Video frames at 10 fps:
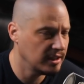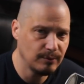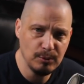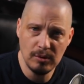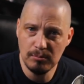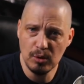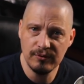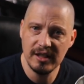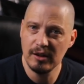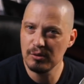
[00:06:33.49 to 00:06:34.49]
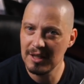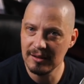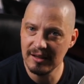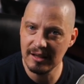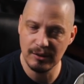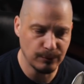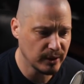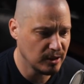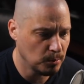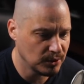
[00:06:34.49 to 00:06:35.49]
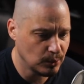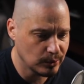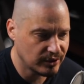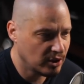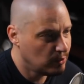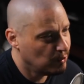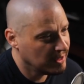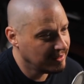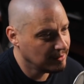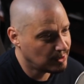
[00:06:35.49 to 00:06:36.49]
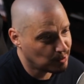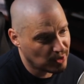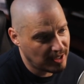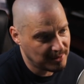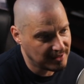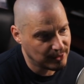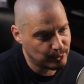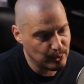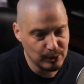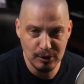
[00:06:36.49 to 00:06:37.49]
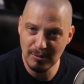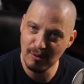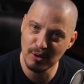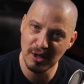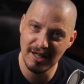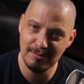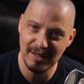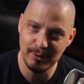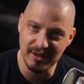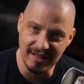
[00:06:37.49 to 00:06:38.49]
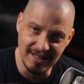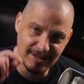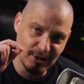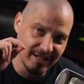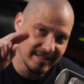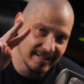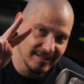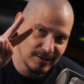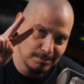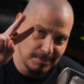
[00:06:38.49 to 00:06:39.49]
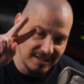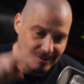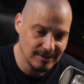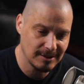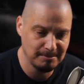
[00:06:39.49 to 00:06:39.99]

If you want more videos about Linux and free and open source software, subscribe to DistroTube over on Patreon. All right, guys, peace.